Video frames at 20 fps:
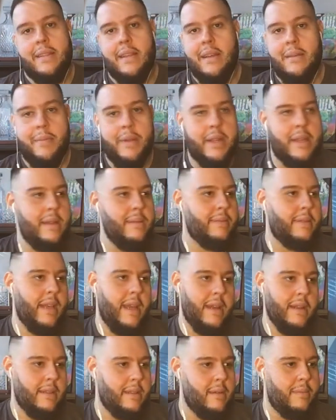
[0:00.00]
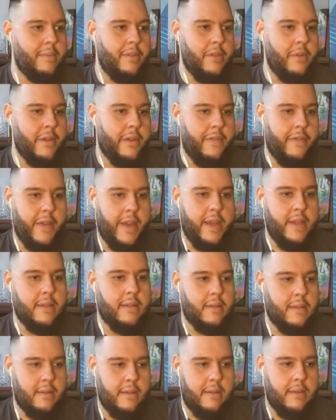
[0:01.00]
I'm going to keep saying this. I'm blue in the face.
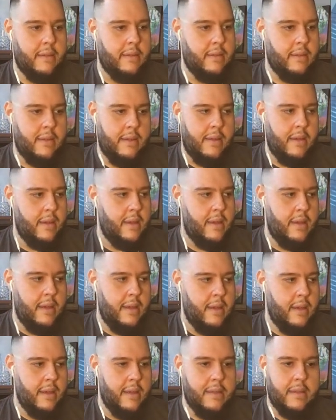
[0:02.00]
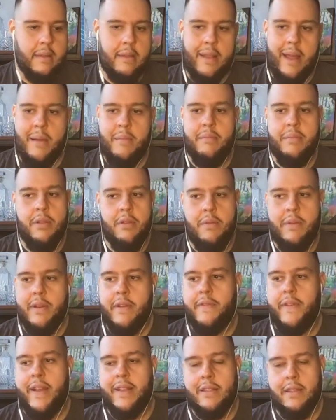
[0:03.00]
Until I'm blue in
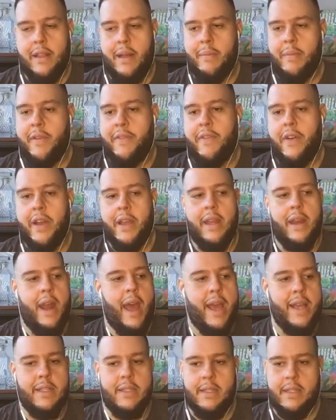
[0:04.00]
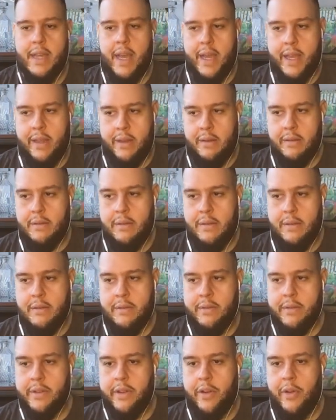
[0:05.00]
the face. Until I'm a fucking ice giant.
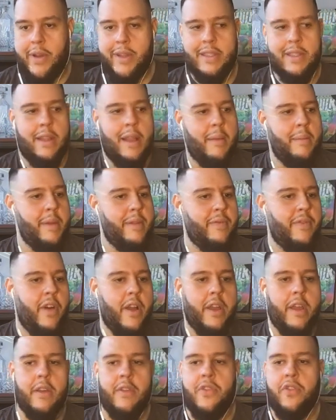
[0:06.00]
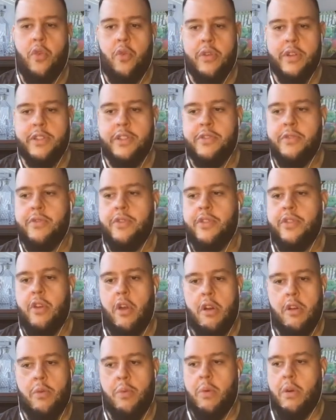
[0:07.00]
Until I'm in fucking Thor 2, The
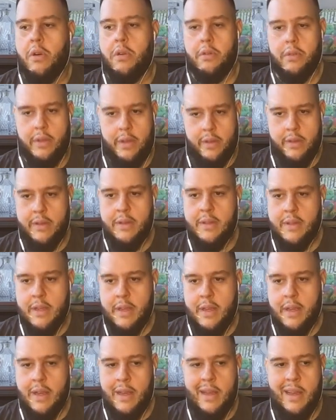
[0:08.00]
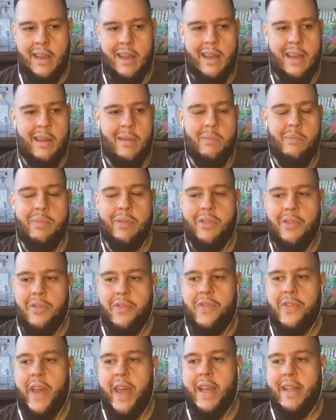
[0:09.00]
Dark World.
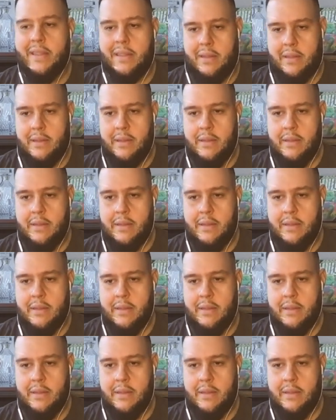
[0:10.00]
Blue-faced.